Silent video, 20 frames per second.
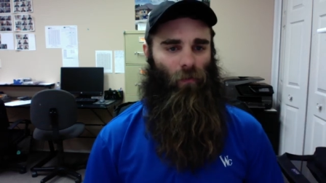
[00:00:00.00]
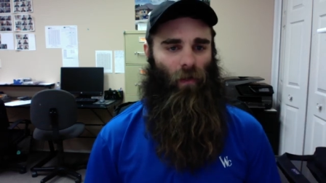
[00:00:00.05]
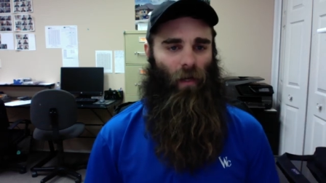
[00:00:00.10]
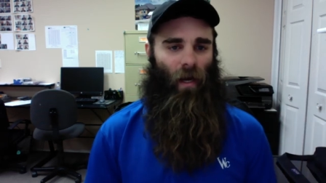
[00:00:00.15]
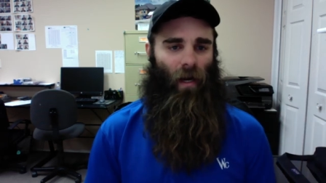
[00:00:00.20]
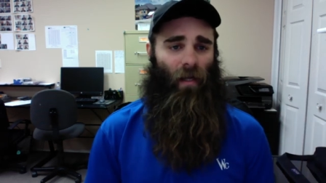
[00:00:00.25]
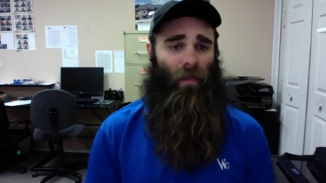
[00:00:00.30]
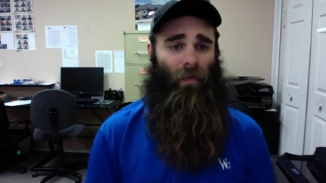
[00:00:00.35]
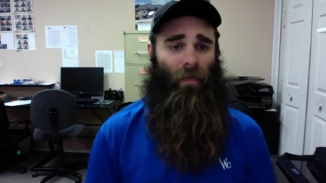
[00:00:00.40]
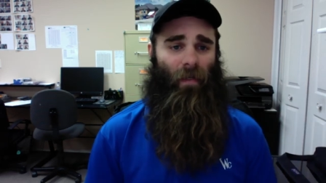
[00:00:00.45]
We
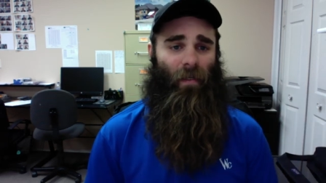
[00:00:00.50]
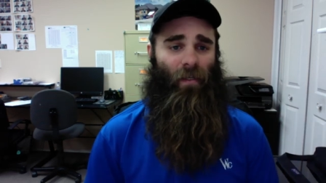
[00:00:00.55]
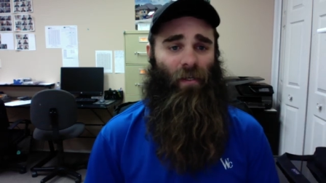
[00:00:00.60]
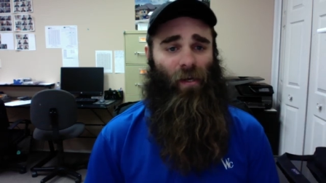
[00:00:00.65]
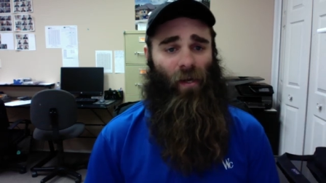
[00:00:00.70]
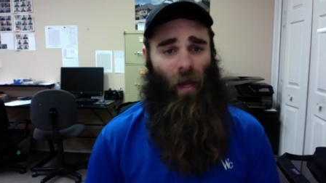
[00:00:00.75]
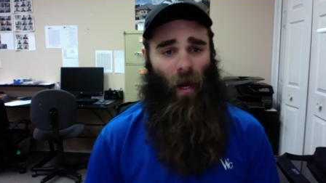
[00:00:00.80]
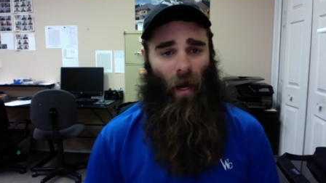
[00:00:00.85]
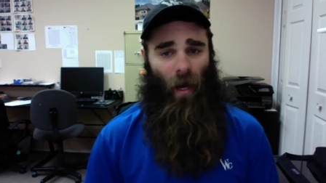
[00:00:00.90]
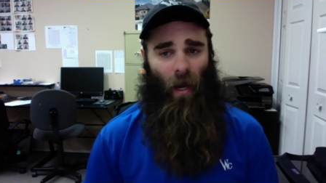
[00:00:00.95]
got a
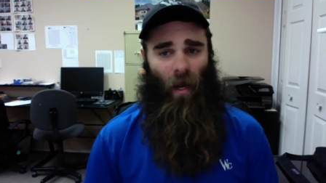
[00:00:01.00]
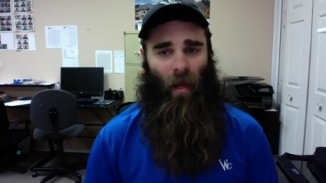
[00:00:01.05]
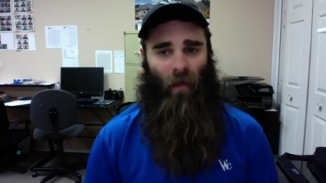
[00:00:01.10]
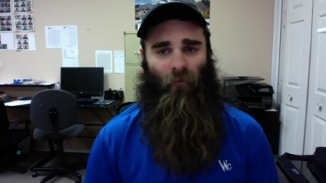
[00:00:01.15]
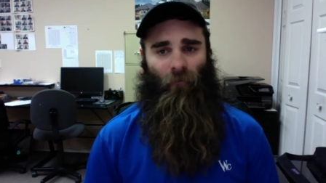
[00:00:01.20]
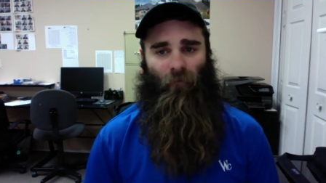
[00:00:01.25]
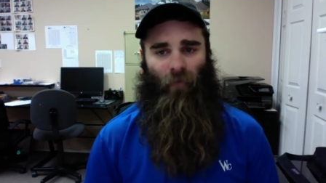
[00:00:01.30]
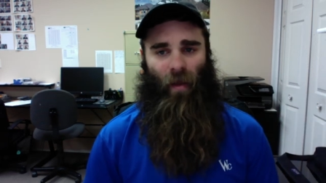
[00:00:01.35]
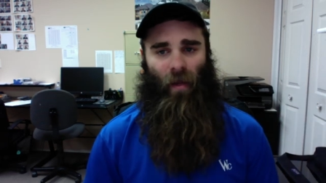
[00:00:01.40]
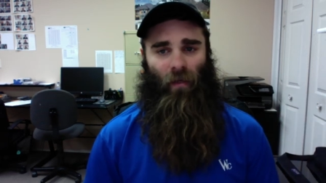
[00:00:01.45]
DJI
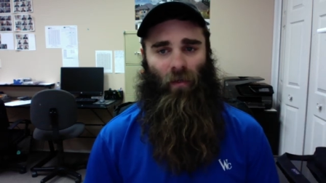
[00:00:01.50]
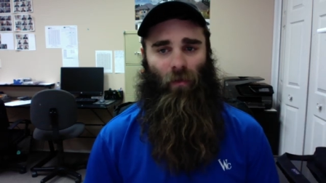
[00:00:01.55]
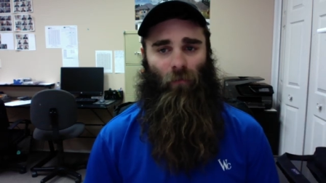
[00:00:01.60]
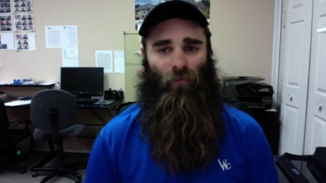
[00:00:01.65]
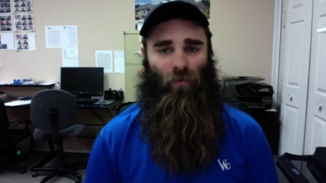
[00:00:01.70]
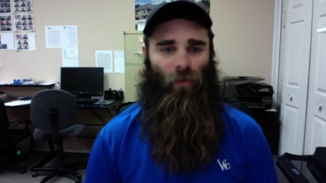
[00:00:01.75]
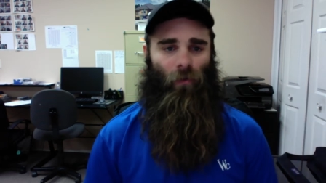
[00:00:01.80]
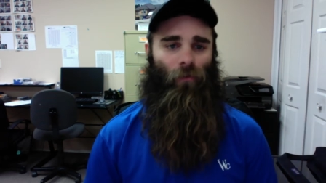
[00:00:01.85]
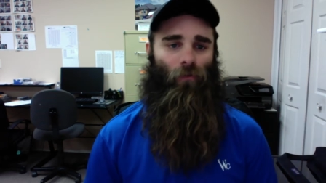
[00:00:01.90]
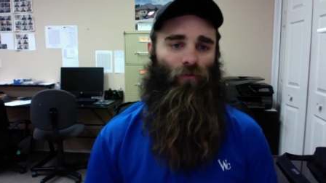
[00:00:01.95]

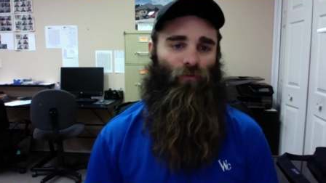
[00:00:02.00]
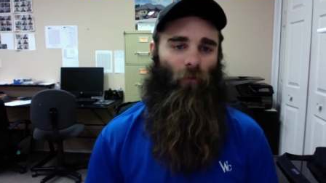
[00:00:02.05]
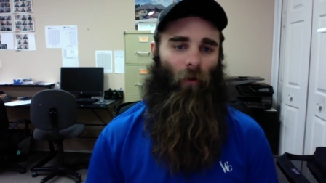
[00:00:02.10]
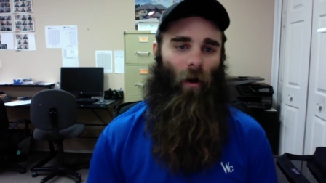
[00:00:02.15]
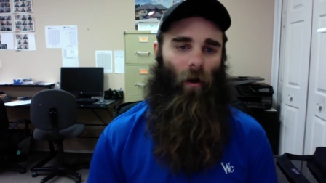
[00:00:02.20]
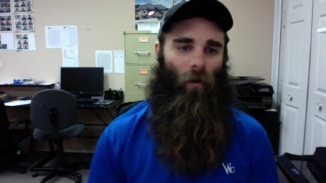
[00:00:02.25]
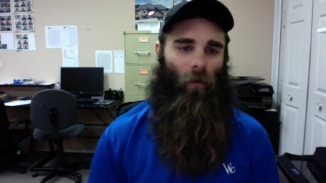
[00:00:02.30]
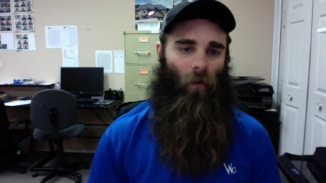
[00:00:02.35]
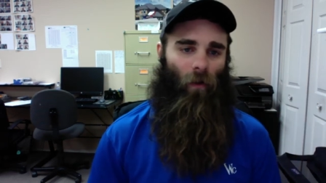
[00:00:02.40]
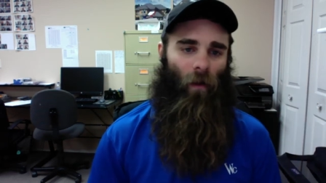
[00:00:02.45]
Phantom 2
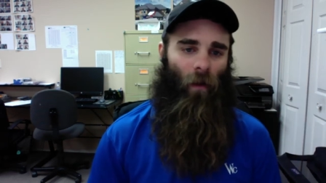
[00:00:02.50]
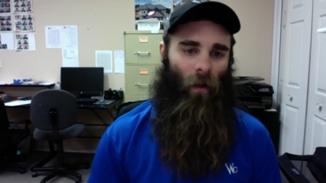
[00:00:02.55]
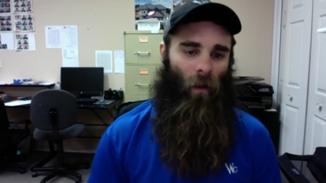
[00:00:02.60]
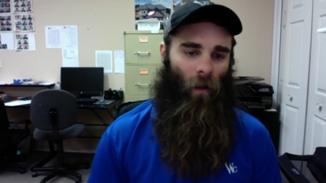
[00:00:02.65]
drone.